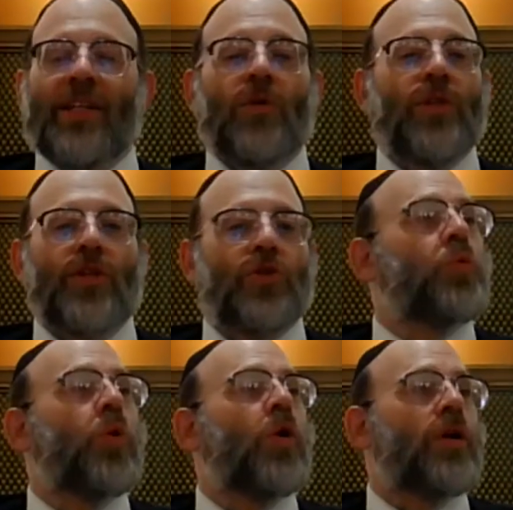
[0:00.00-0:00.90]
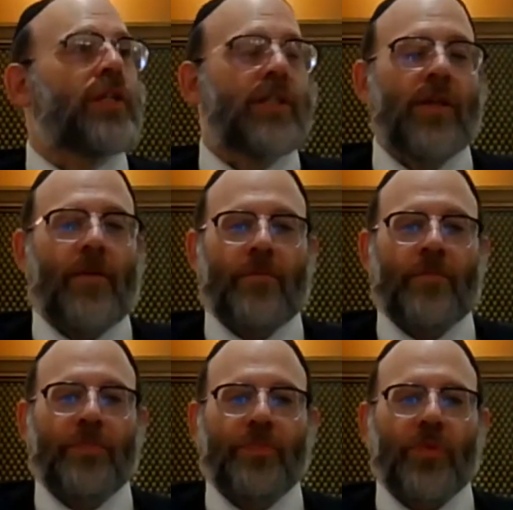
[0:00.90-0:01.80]
that's only two walls.
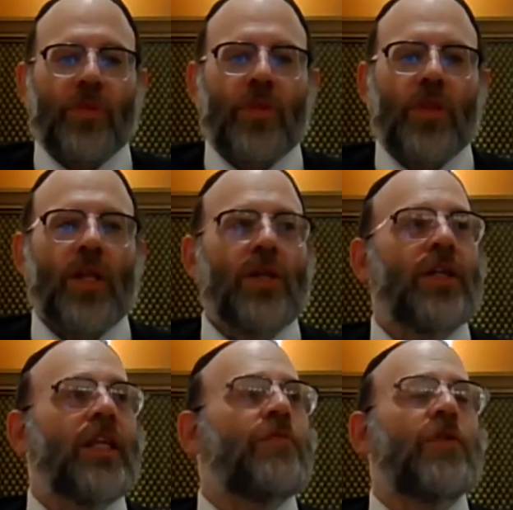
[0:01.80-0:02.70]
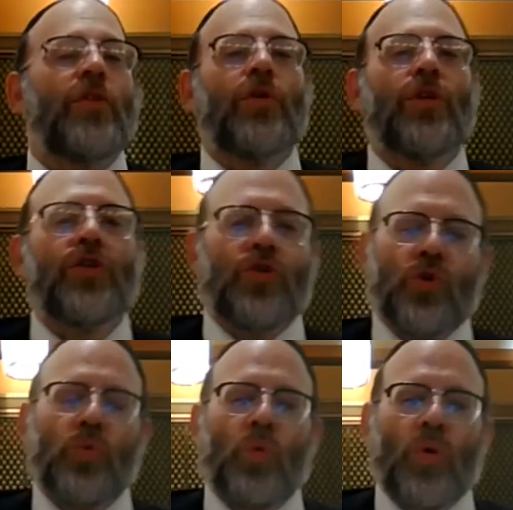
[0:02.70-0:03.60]
You're left with only
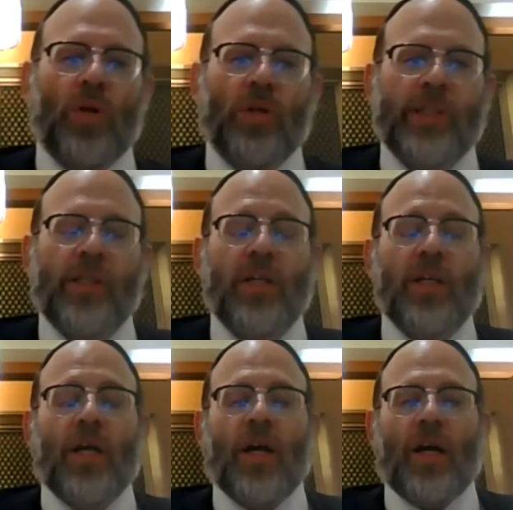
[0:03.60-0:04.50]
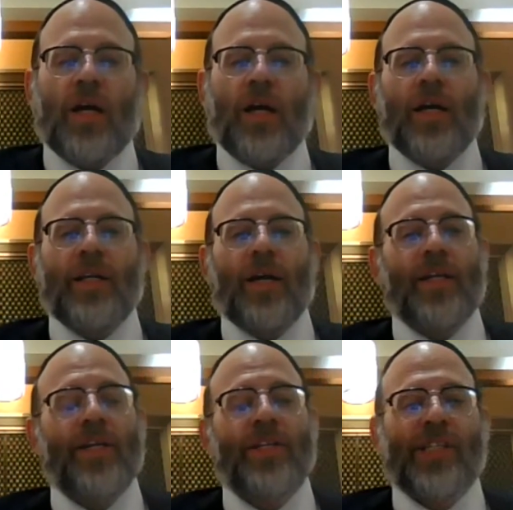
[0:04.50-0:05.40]
two walls
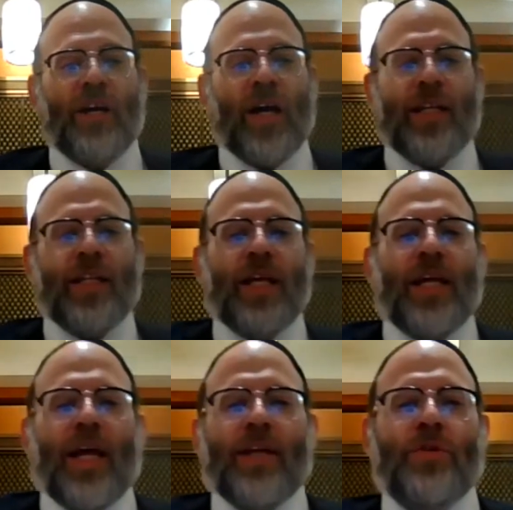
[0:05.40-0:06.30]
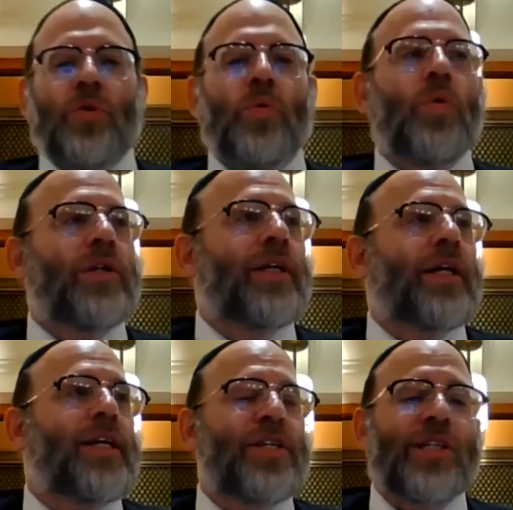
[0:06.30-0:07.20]
on each side. And two walls
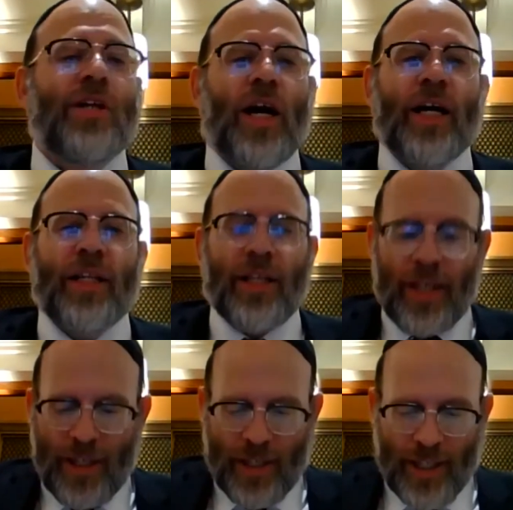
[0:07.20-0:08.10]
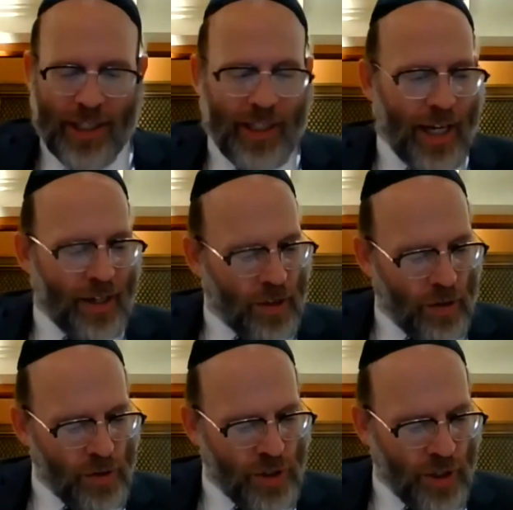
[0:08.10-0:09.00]
on each side is not a
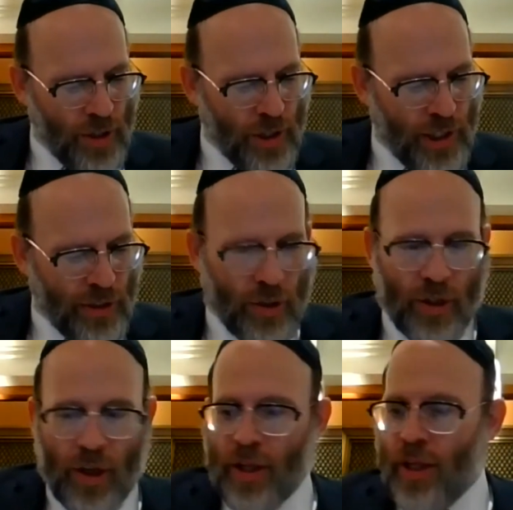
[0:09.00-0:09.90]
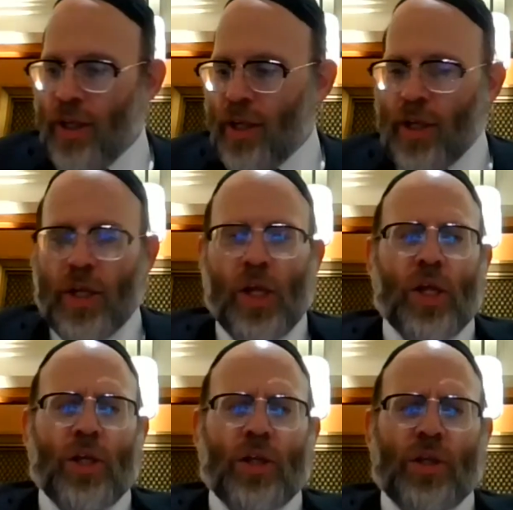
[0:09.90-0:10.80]
kosher sukkah.
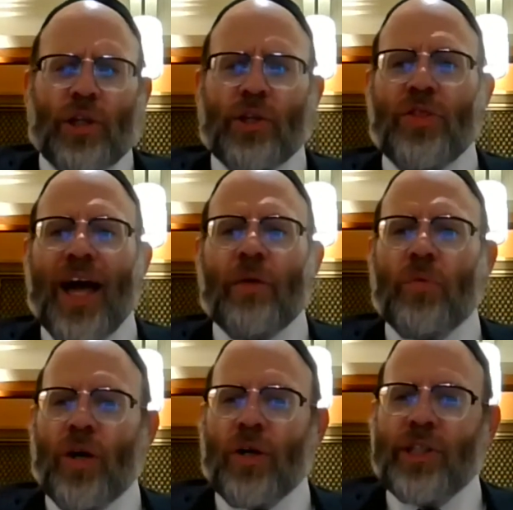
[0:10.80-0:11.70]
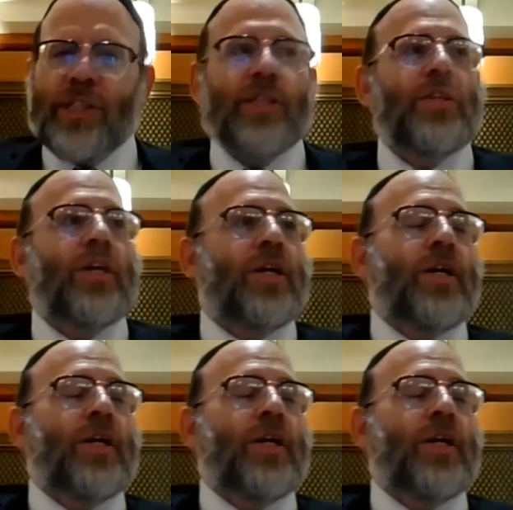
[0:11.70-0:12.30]
So that was